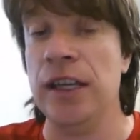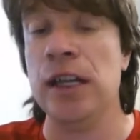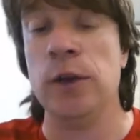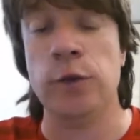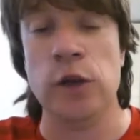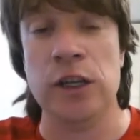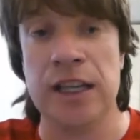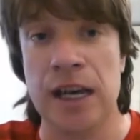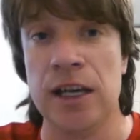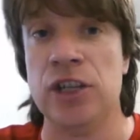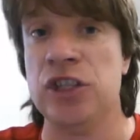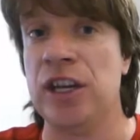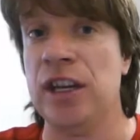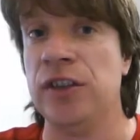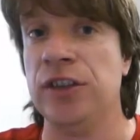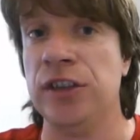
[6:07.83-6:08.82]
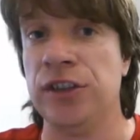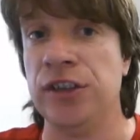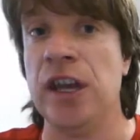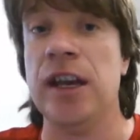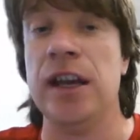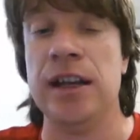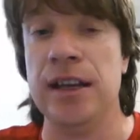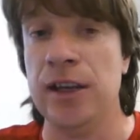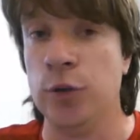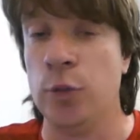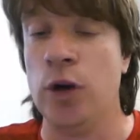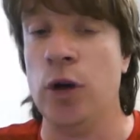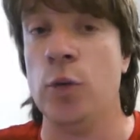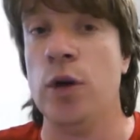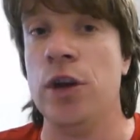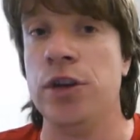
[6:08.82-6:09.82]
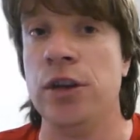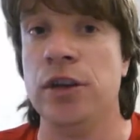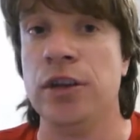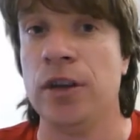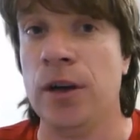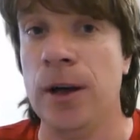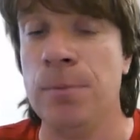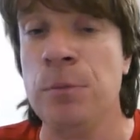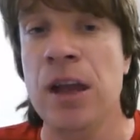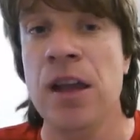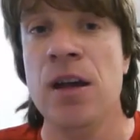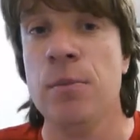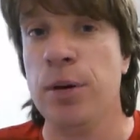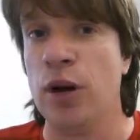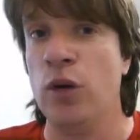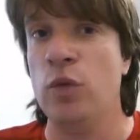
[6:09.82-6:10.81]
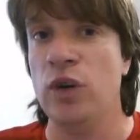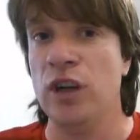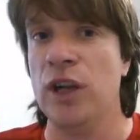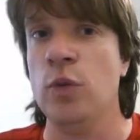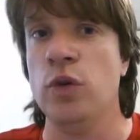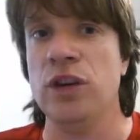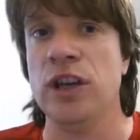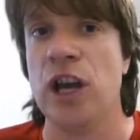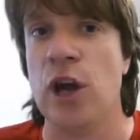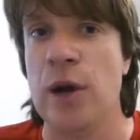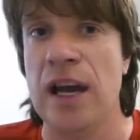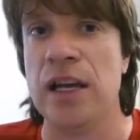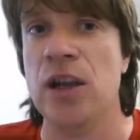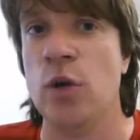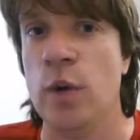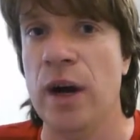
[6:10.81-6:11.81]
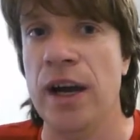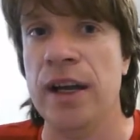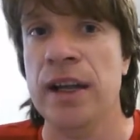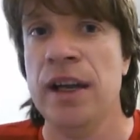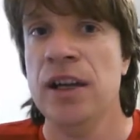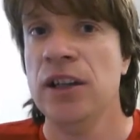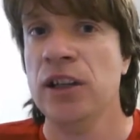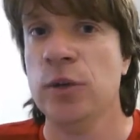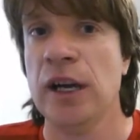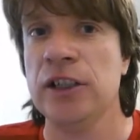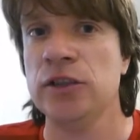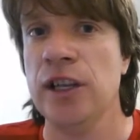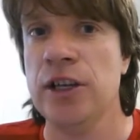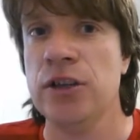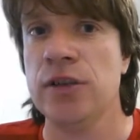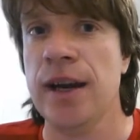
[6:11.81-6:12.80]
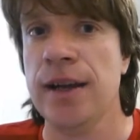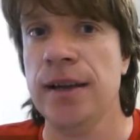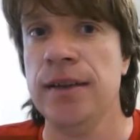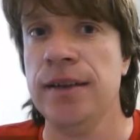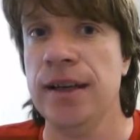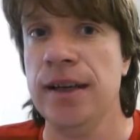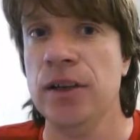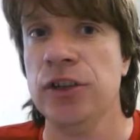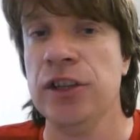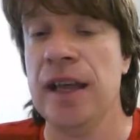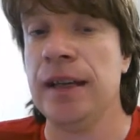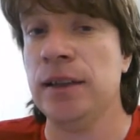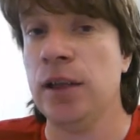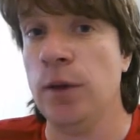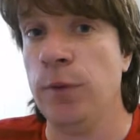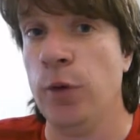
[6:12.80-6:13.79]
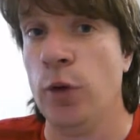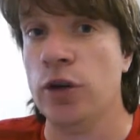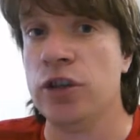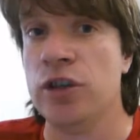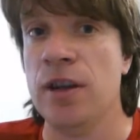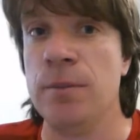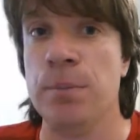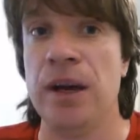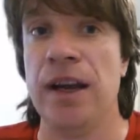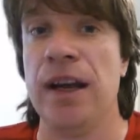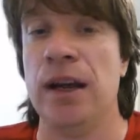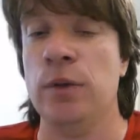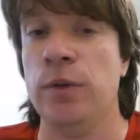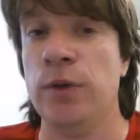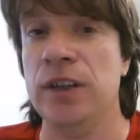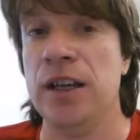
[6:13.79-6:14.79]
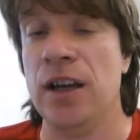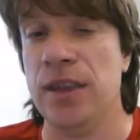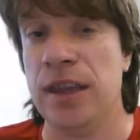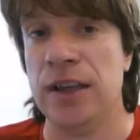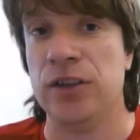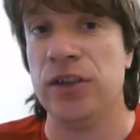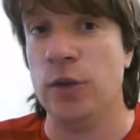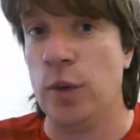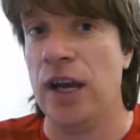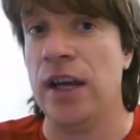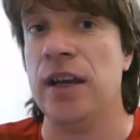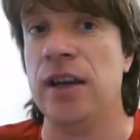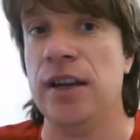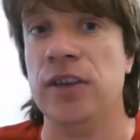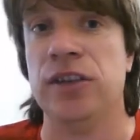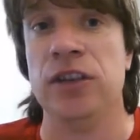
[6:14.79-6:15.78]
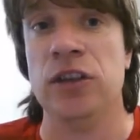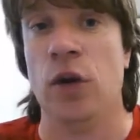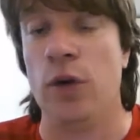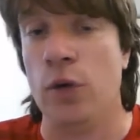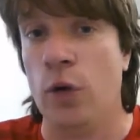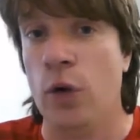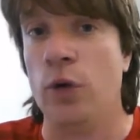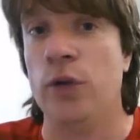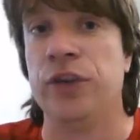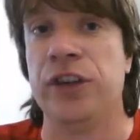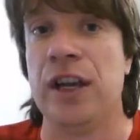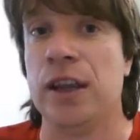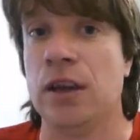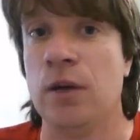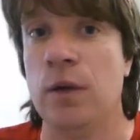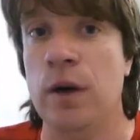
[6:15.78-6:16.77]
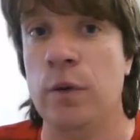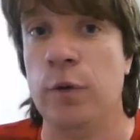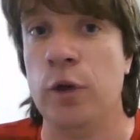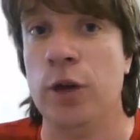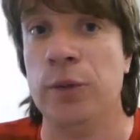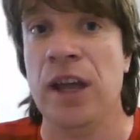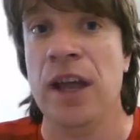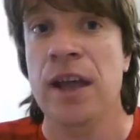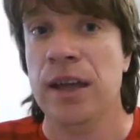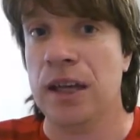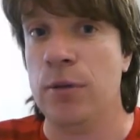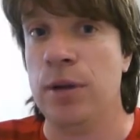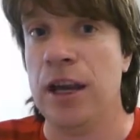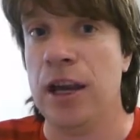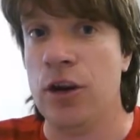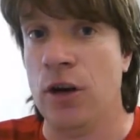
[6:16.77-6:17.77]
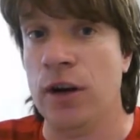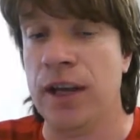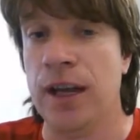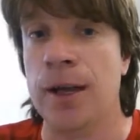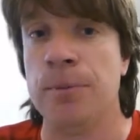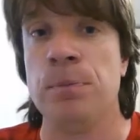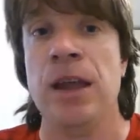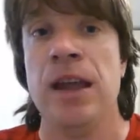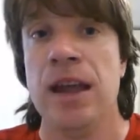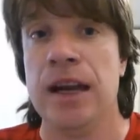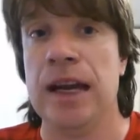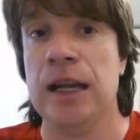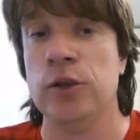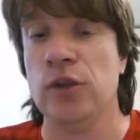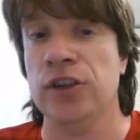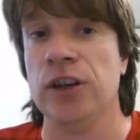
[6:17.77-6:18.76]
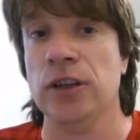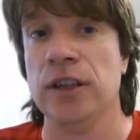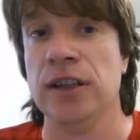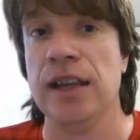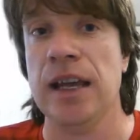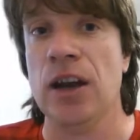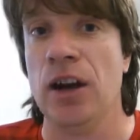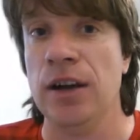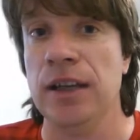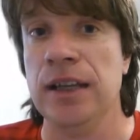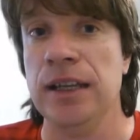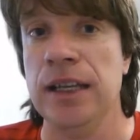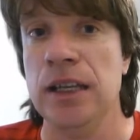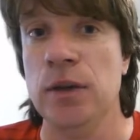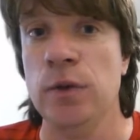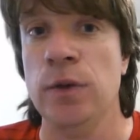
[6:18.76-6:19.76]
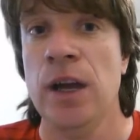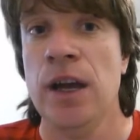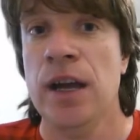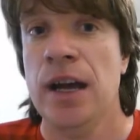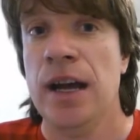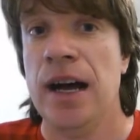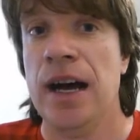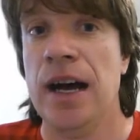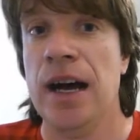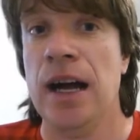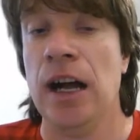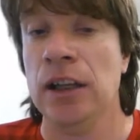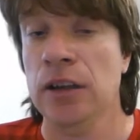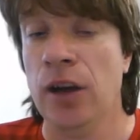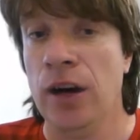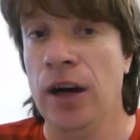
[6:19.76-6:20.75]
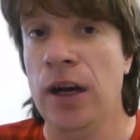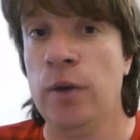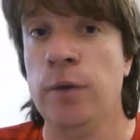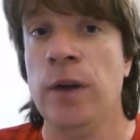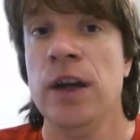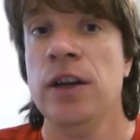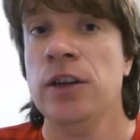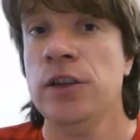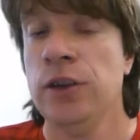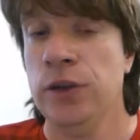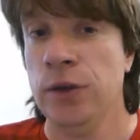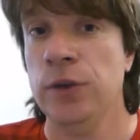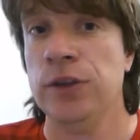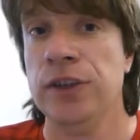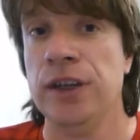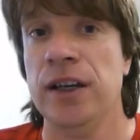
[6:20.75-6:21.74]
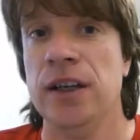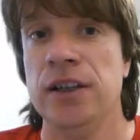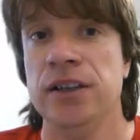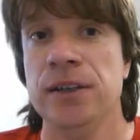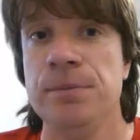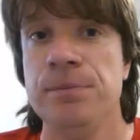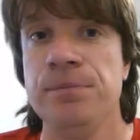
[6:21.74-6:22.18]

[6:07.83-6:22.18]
If you get a chance to see it, it is well worth your time, but I really wouldn't go out of your way to actually track it down. So that's unfortunate, but yeah, that's the way it is. Not all South Korean films can be a knockout. And as a result of that, I'm going to give Alive 2 stars.